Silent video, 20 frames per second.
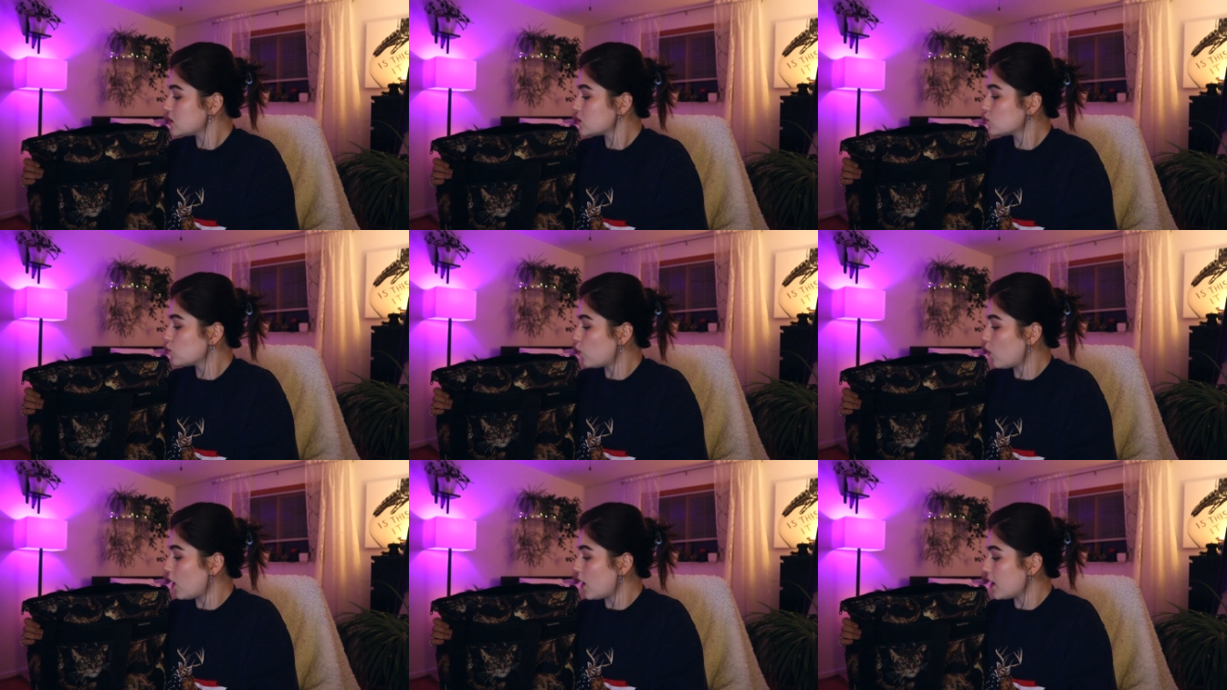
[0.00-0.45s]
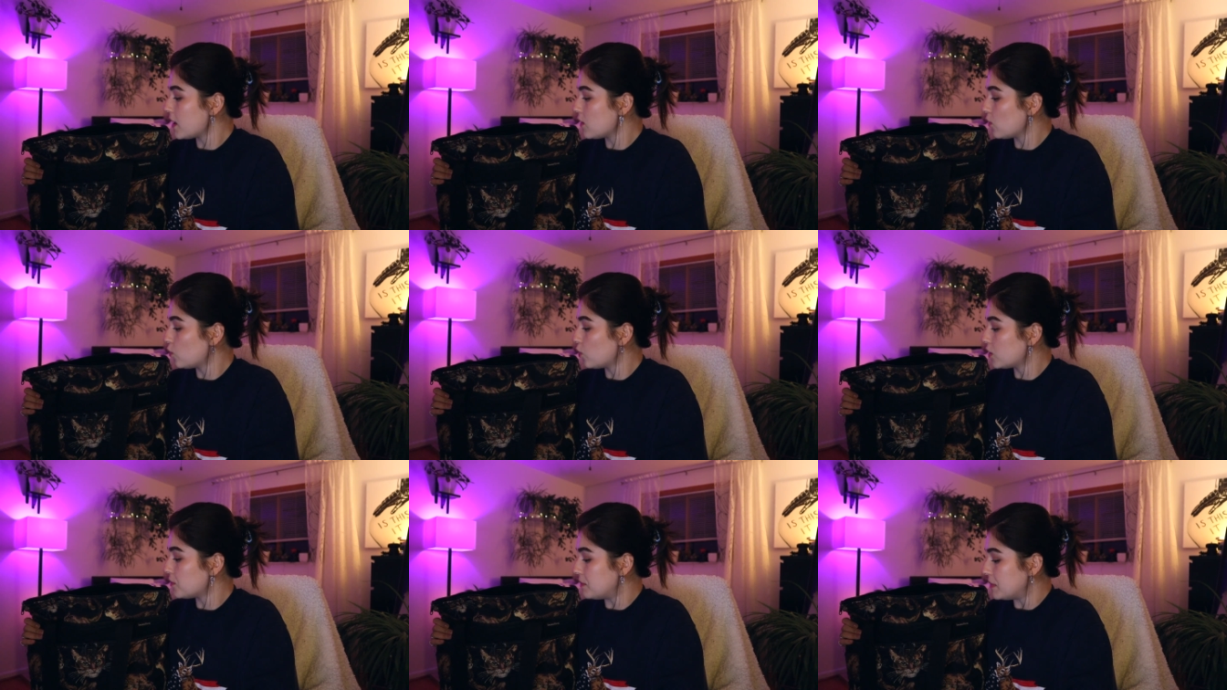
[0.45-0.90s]
is what
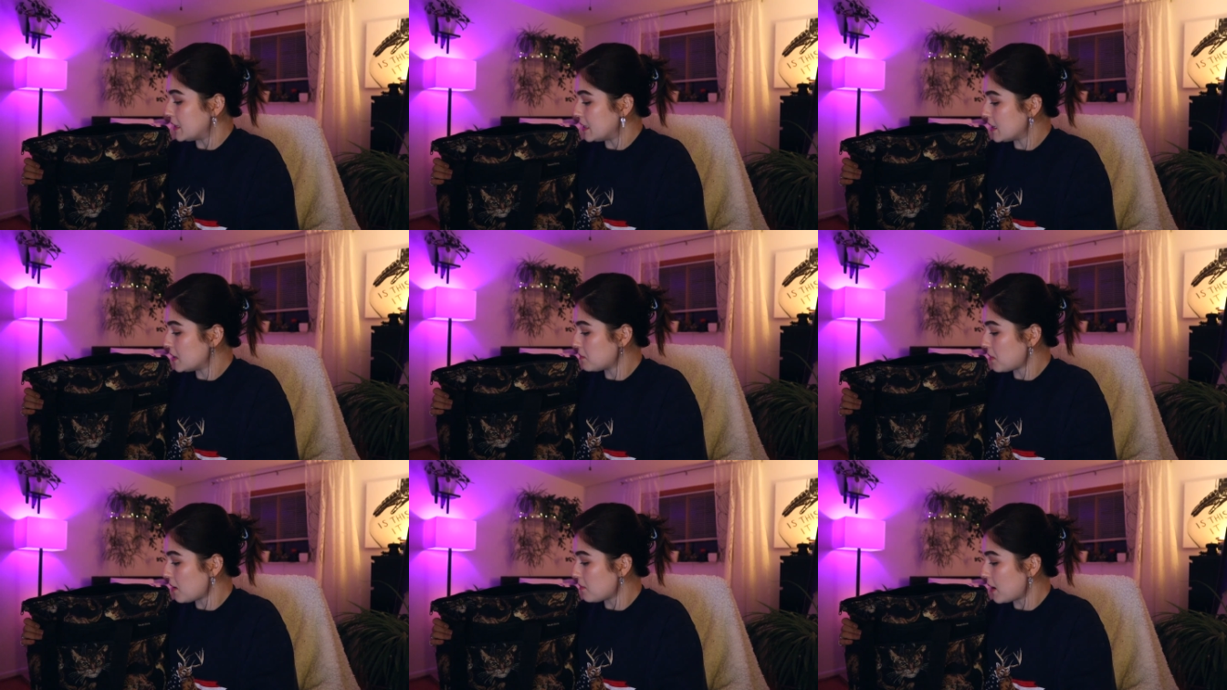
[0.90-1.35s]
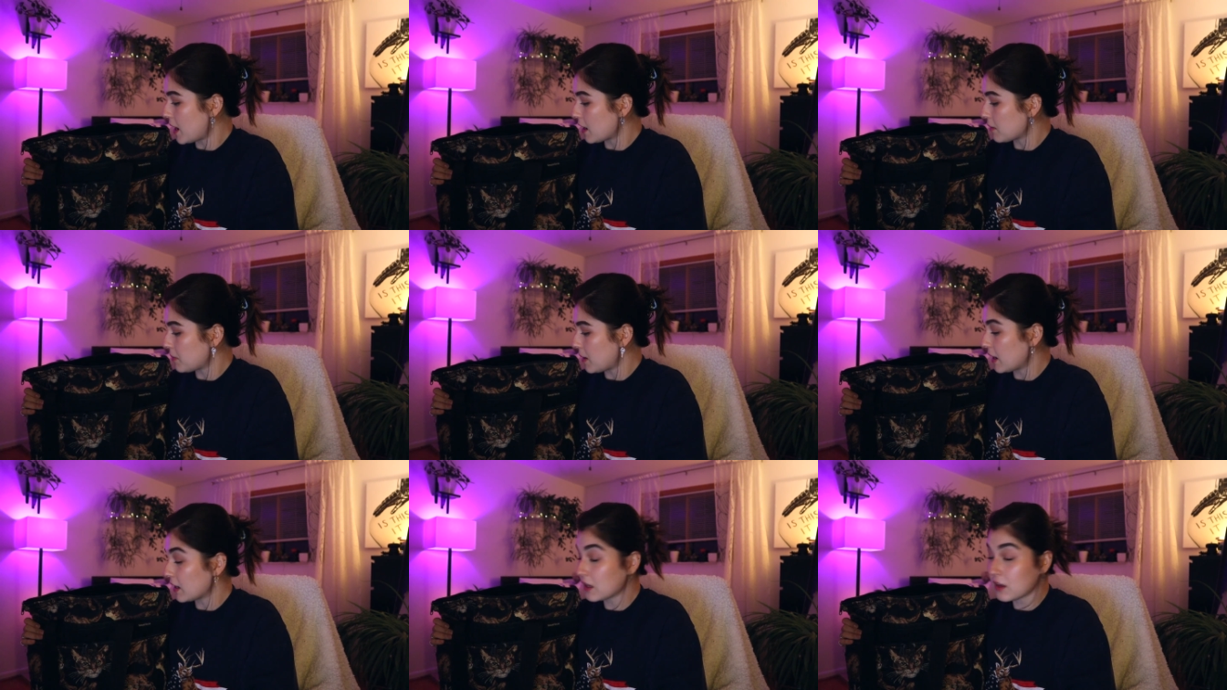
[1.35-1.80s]
would be in my
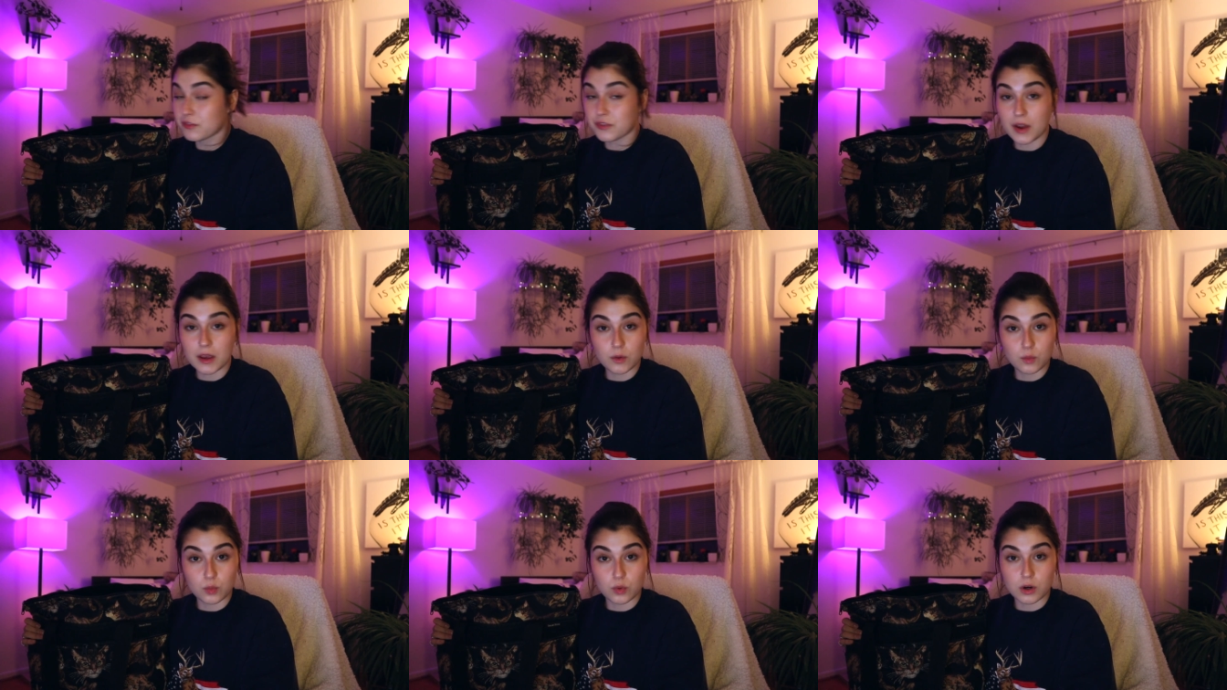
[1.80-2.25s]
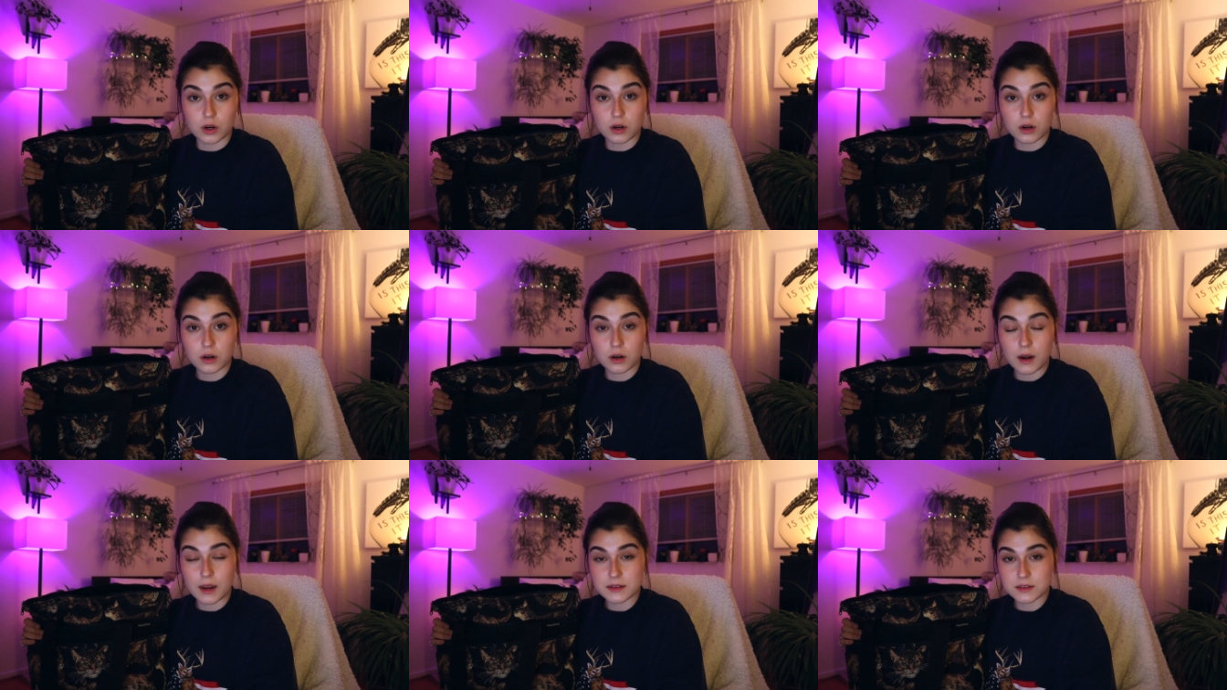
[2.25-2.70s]
backpack if I
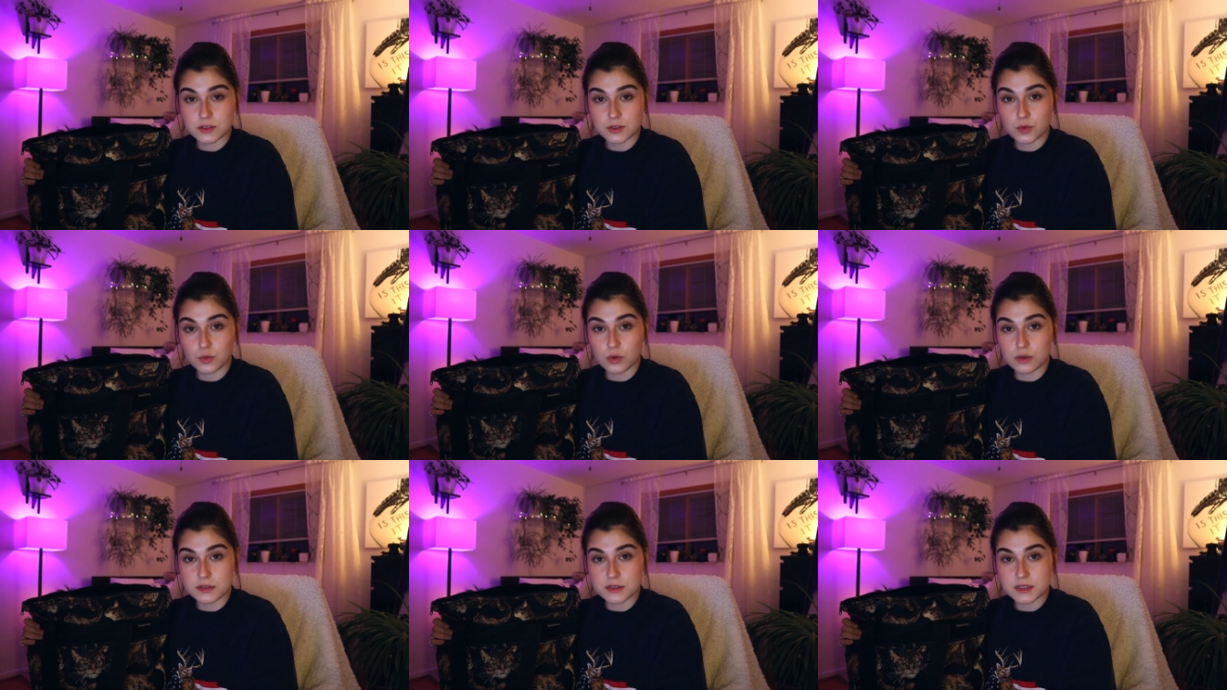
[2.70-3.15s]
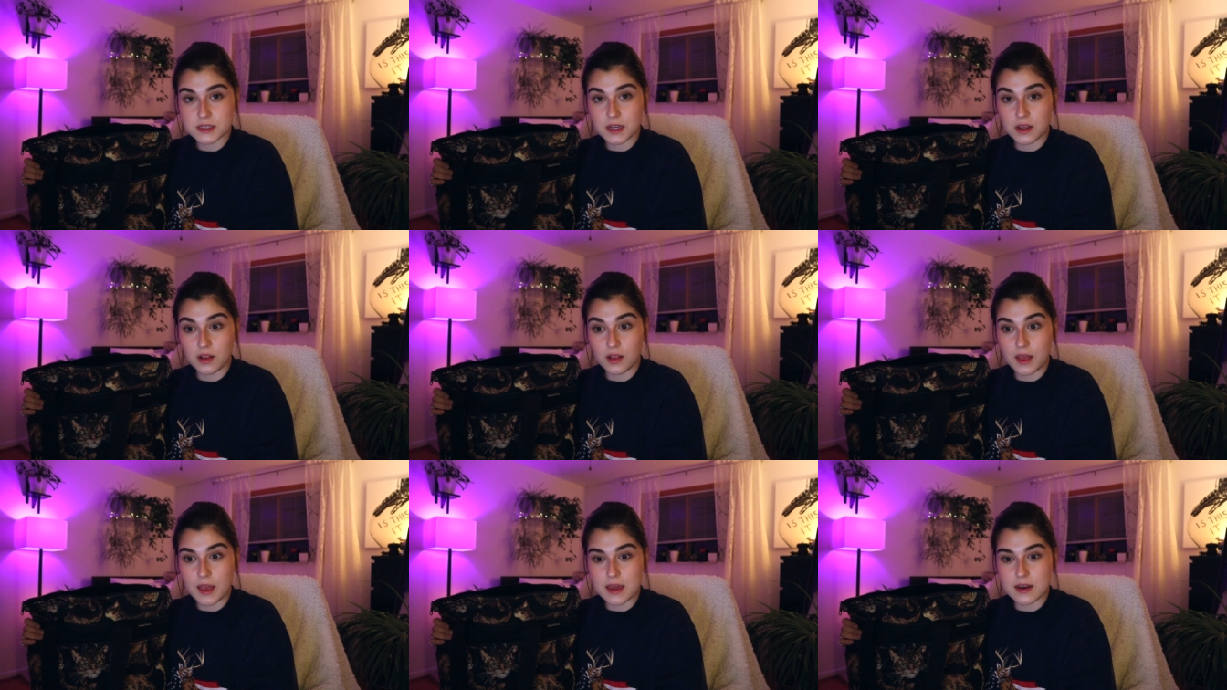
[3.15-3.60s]
were at school still